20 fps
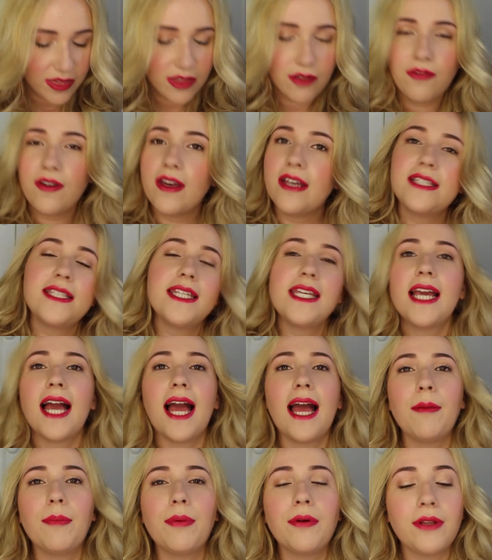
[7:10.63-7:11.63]
The first thing
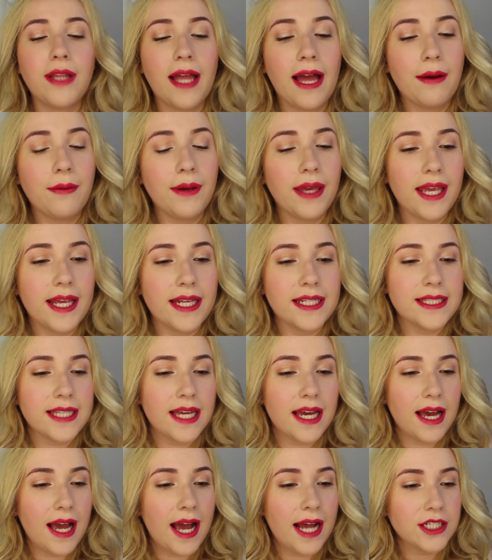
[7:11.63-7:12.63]
I pull out is
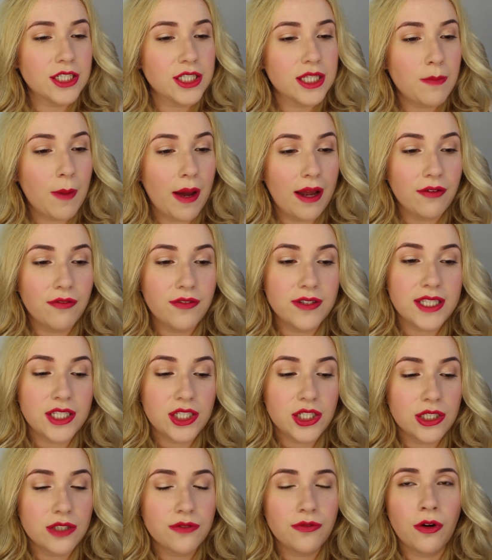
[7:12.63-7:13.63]
actually by
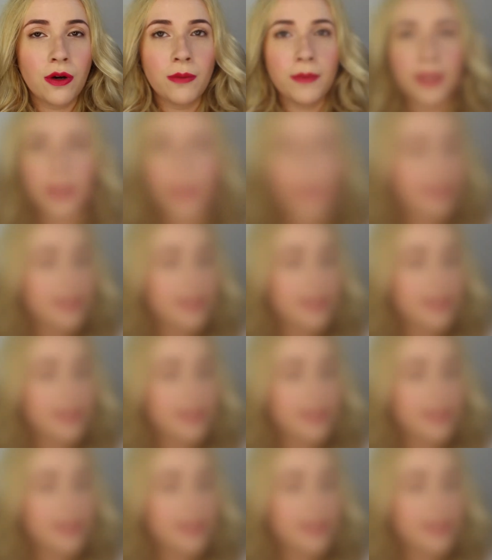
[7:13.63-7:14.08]
Physicians Formula.